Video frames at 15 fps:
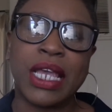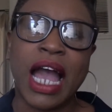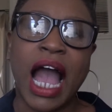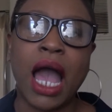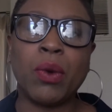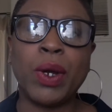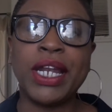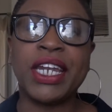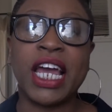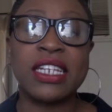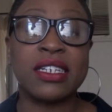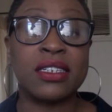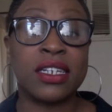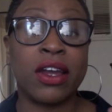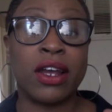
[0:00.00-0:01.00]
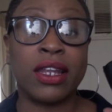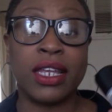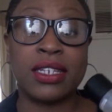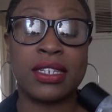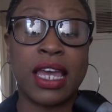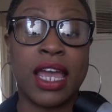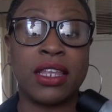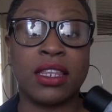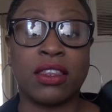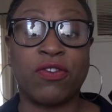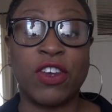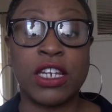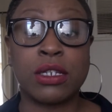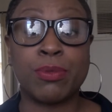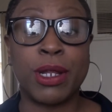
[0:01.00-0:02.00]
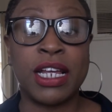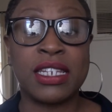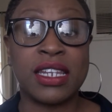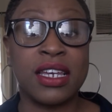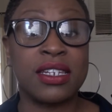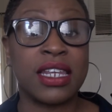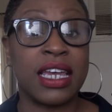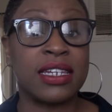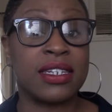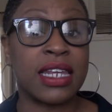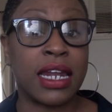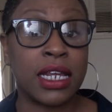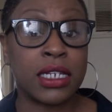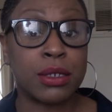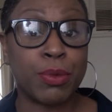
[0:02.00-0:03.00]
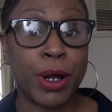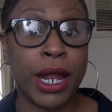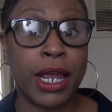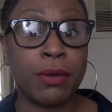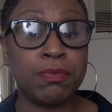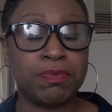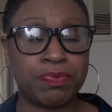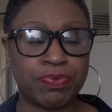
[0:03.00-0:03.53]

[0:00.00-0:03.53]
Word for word: I wouldn't necessarily say that the Fix Plus is a setting spray,